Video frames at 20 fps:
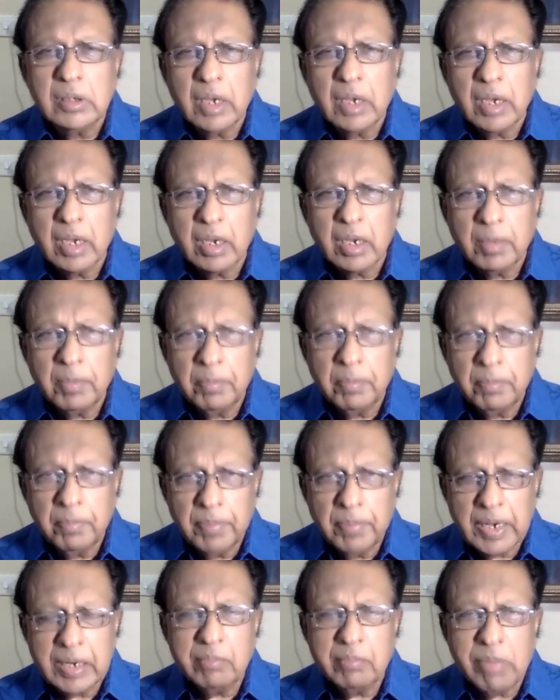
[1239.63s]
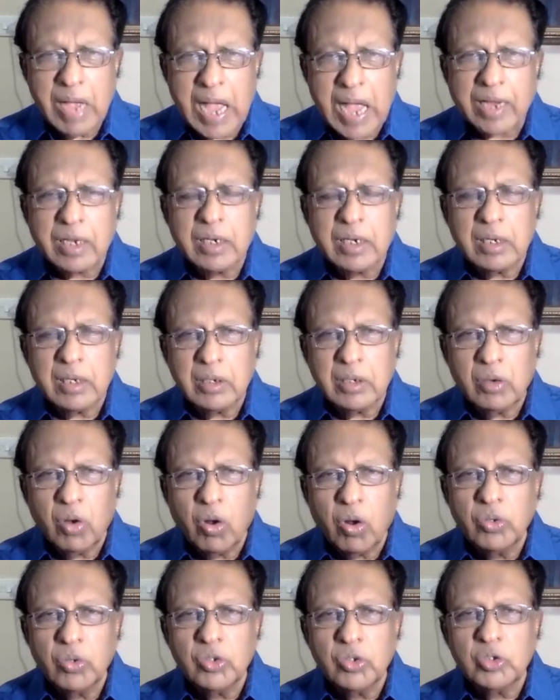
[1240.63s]
um, bring back
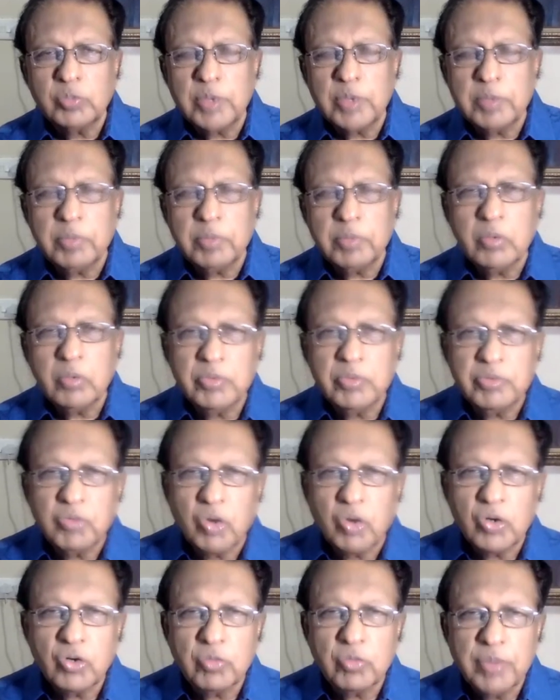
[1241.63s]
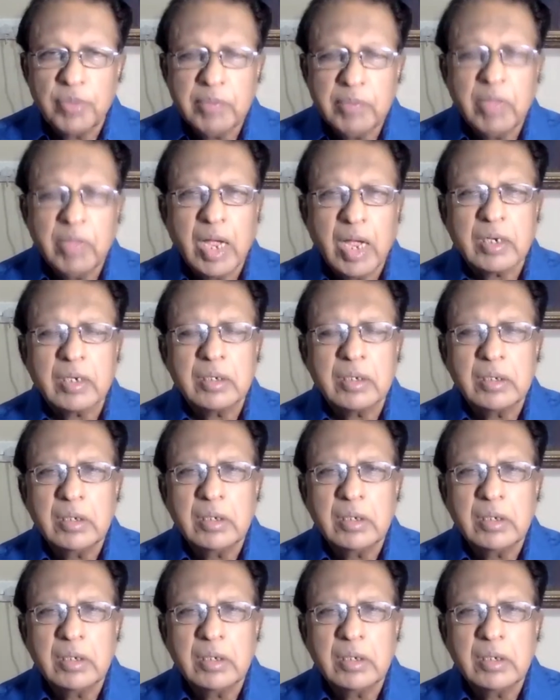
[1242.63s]
all those people we want to bring back,